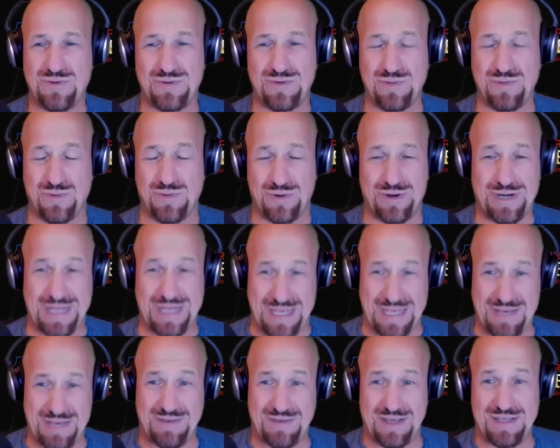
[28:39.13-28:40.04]
or
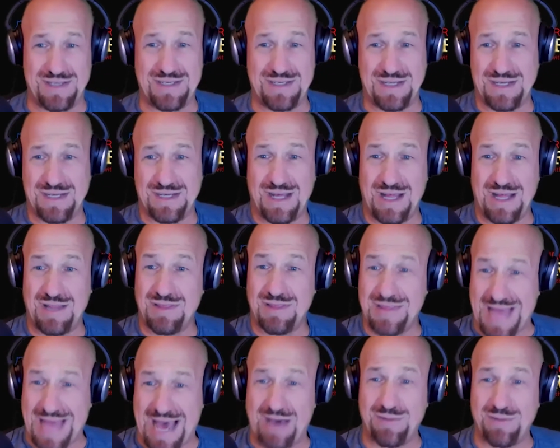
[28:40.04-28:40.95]
even
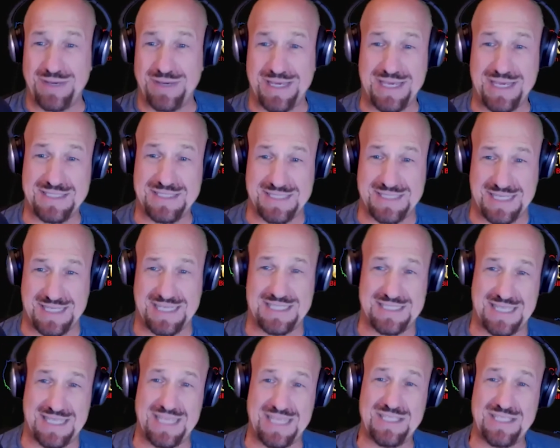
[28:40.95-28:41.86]
allowing it to
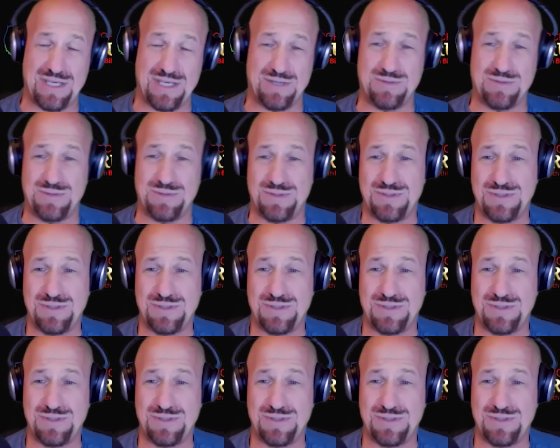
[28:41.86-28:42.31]
continue,